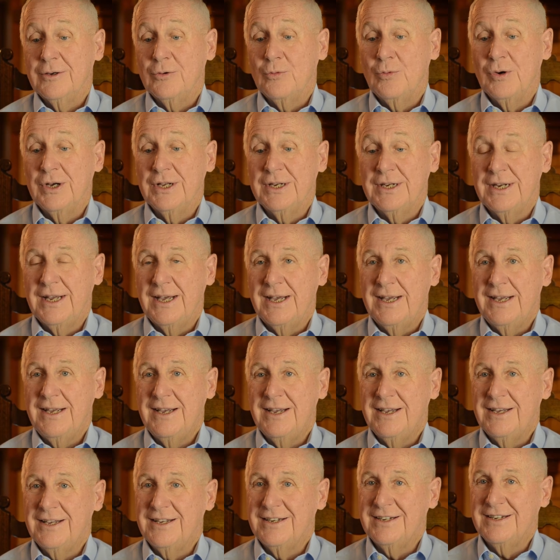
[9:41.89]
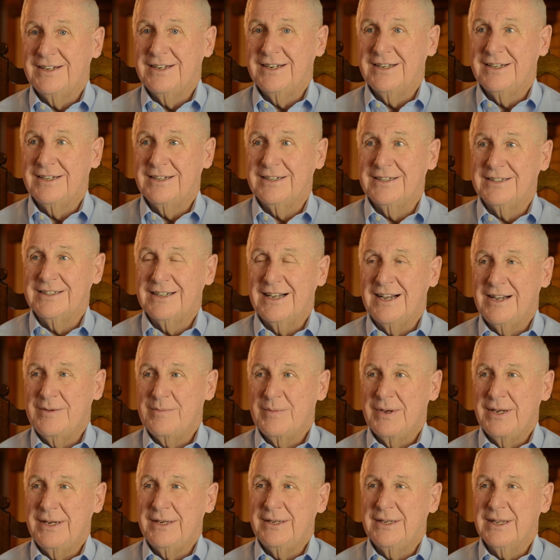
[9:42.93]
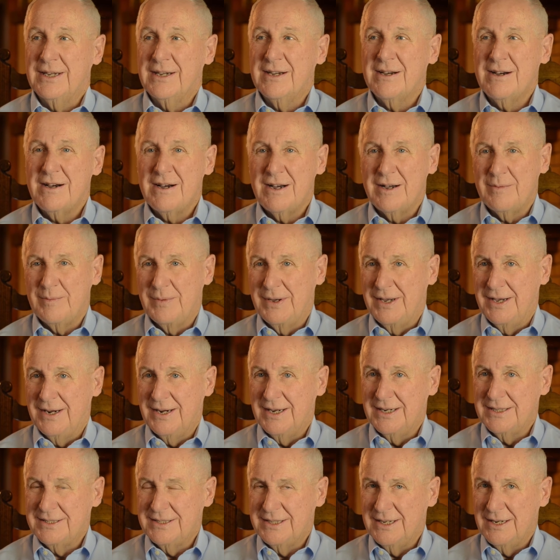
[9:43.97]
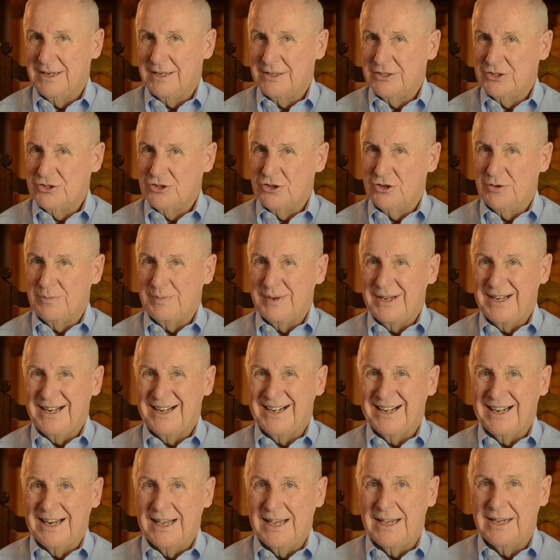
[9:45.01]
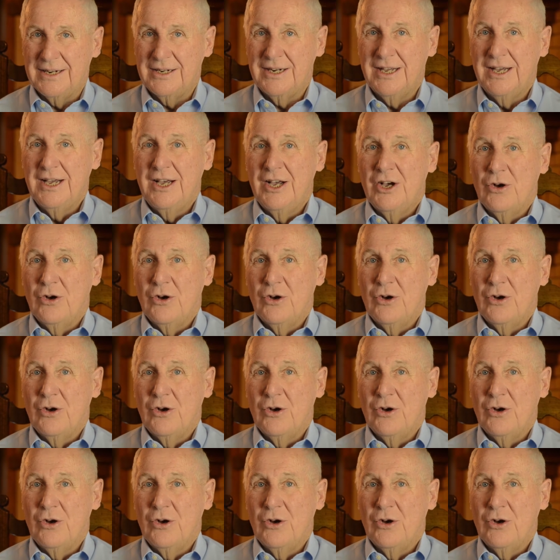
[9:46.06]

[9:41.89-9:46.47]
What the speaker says: one day, and I made the comment, I said, I'll sure be glad